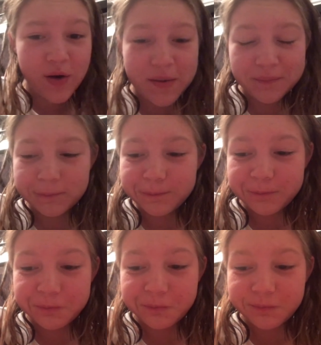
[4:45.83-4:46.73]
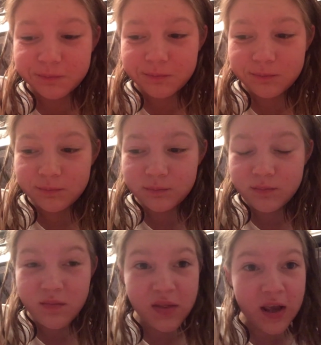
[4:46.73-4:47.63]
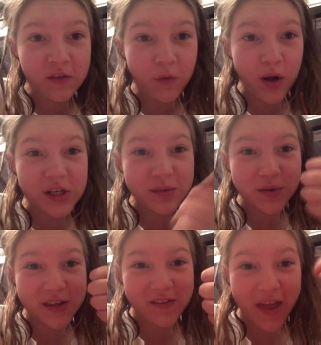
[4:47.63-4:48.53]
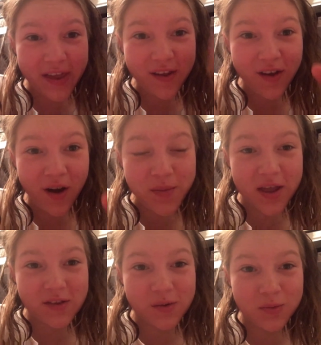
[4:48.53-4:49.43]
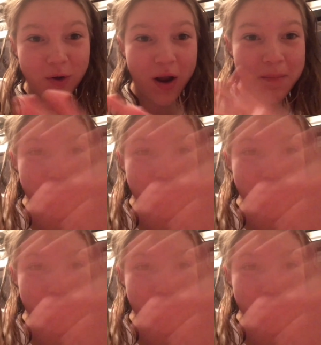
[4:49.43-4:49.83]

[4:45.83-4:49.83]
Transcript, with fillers: um, thanks for watching. Please like, comment, and subscribe.